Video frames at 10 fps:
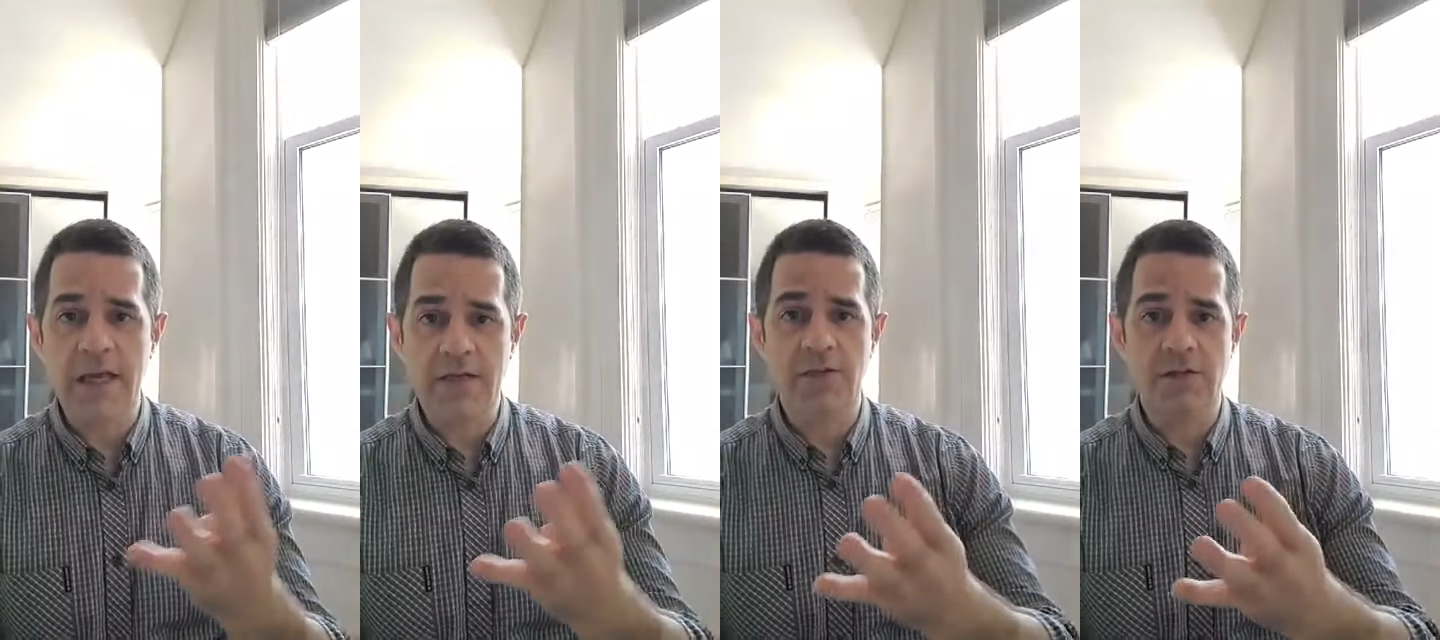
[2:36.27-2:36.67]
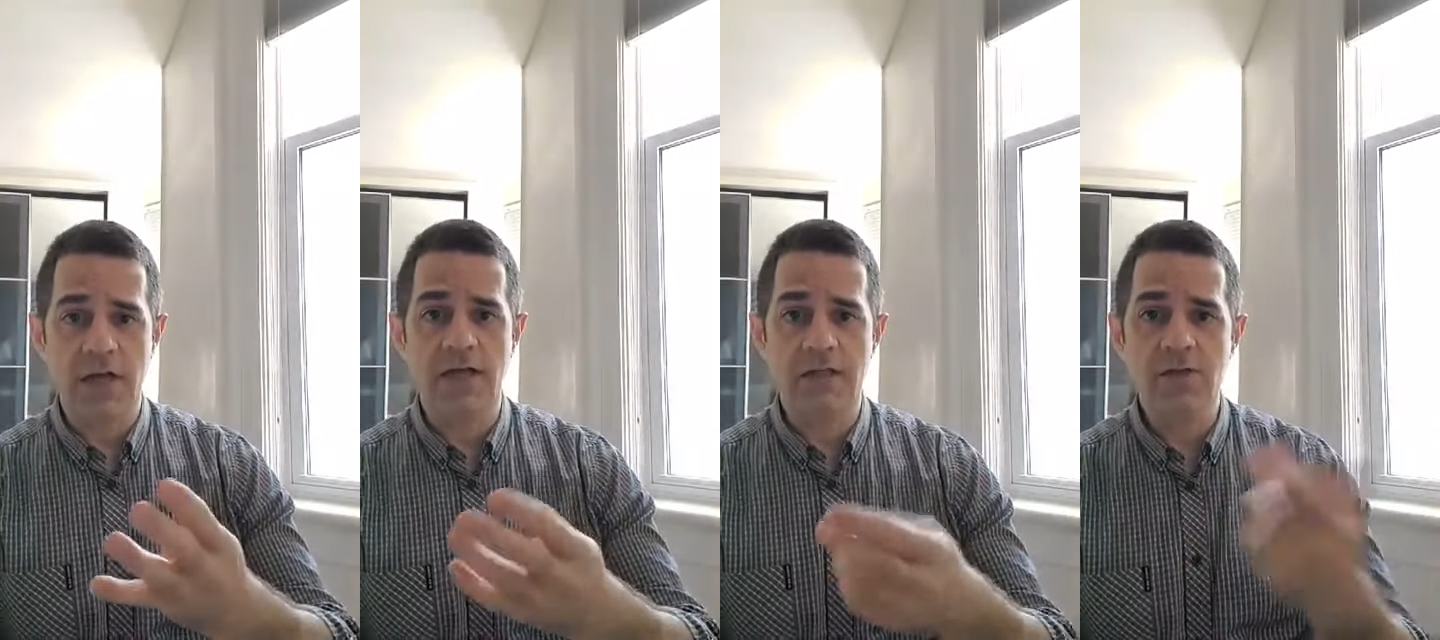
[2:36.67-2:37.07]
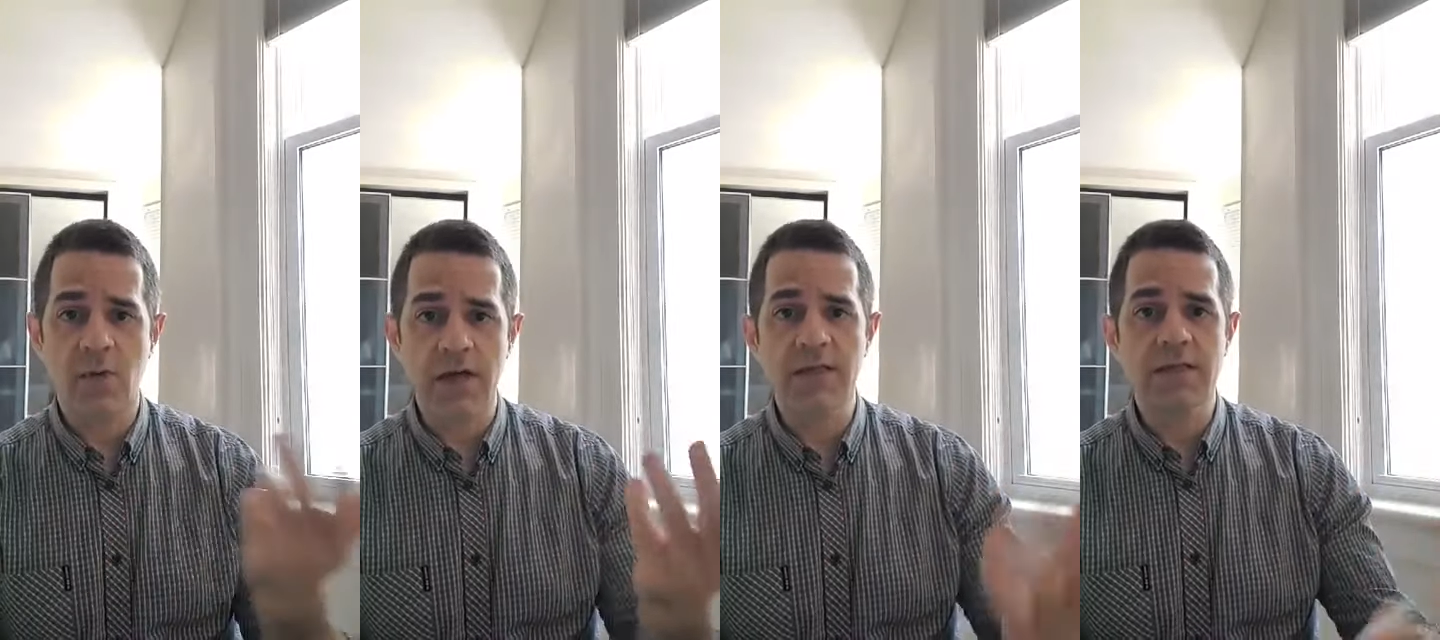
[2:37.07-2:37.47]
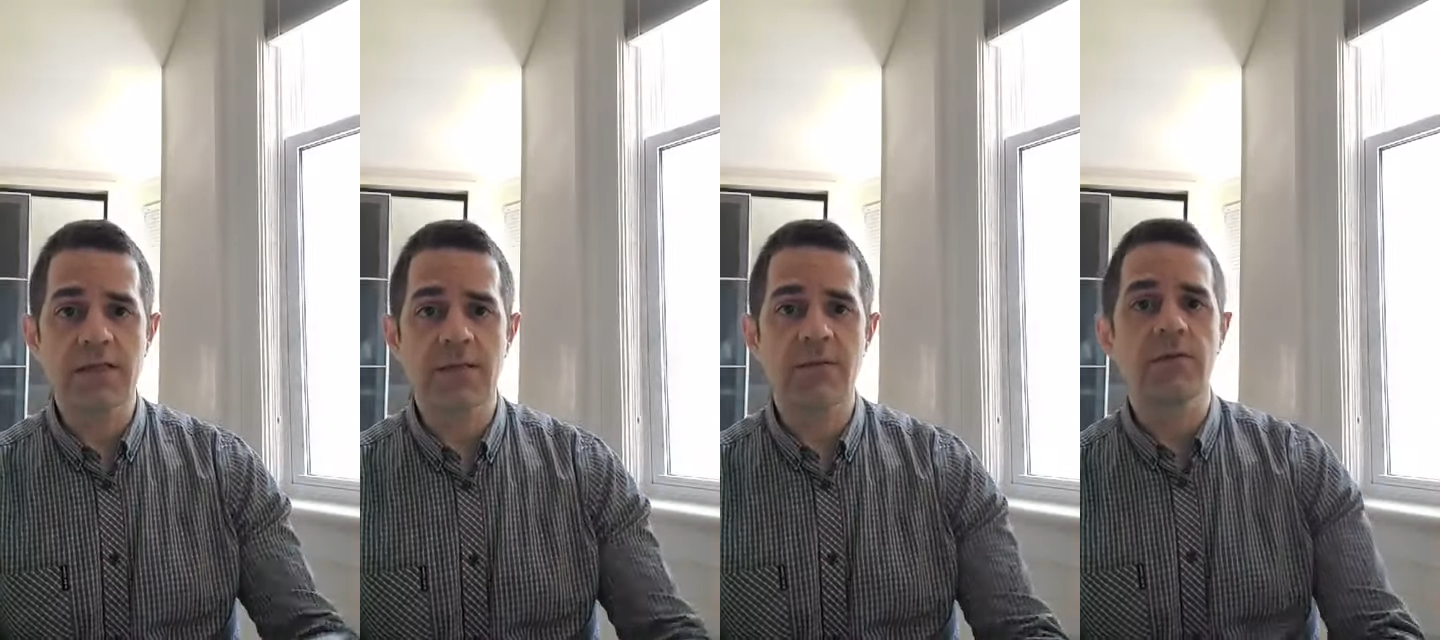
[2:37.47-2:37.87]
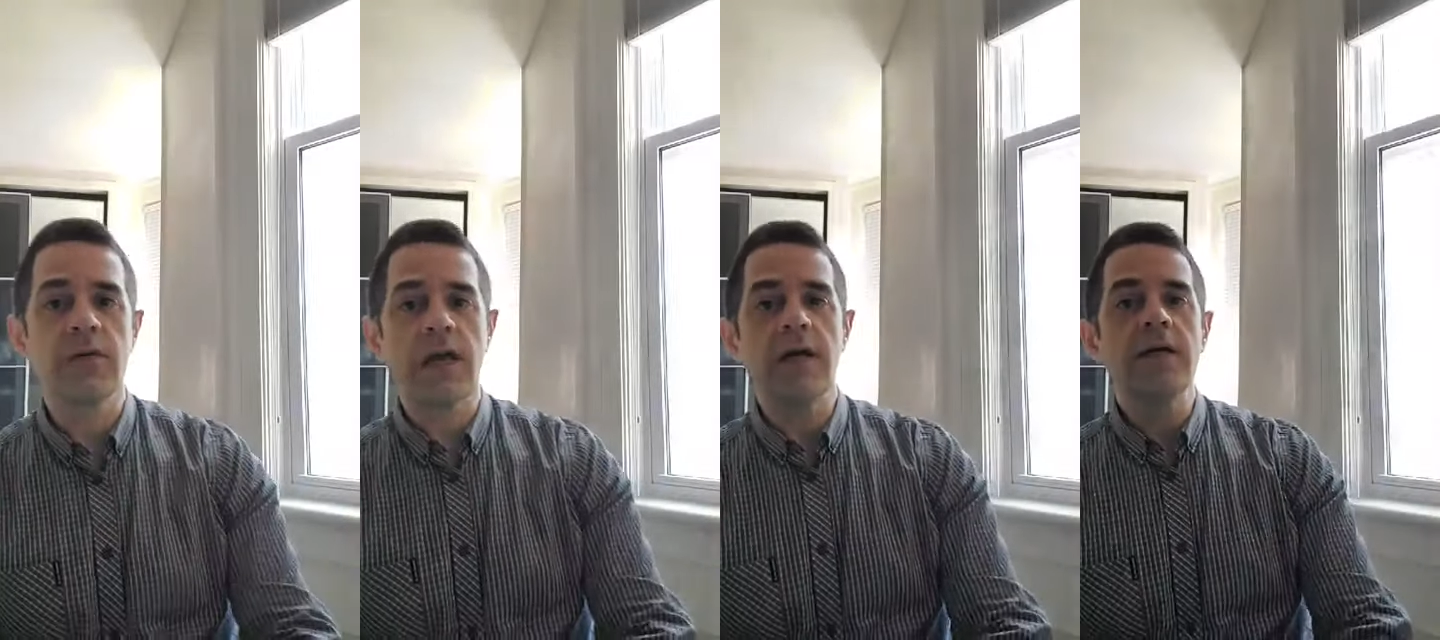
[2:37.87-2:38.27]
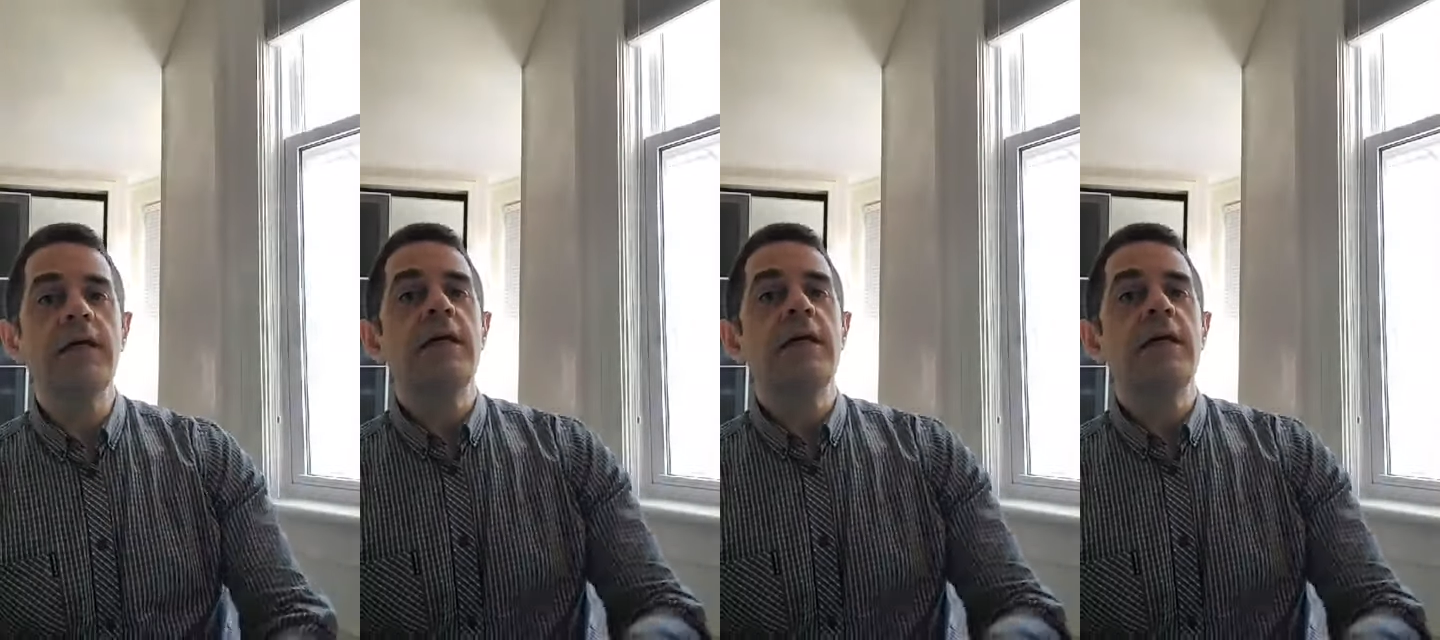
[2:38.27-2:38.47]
exercises, Y, T, W, and L.